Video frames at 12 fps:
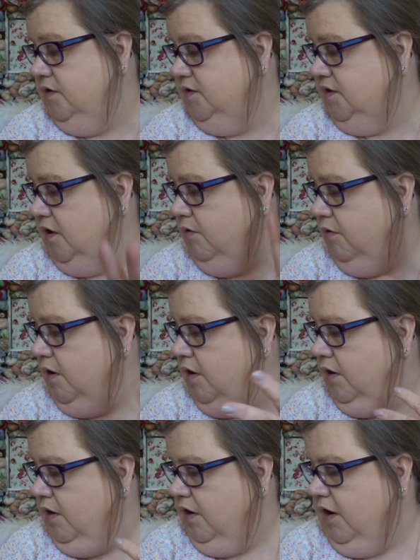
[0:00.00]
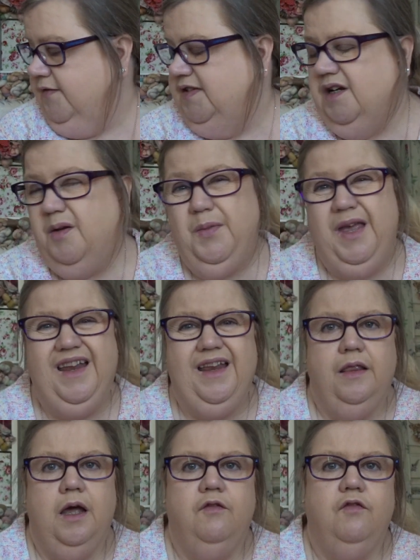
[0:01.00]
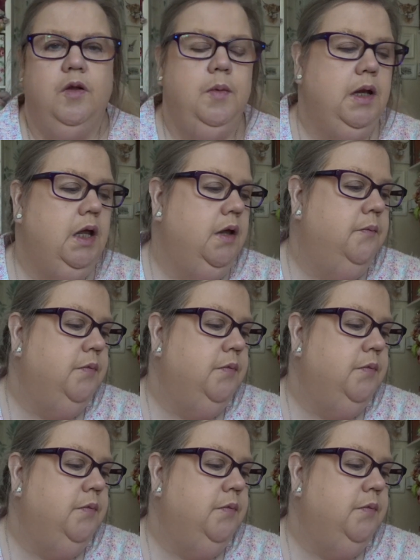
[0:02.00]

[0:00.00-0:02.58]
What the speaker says: so I've stuck a pin in that for the minute.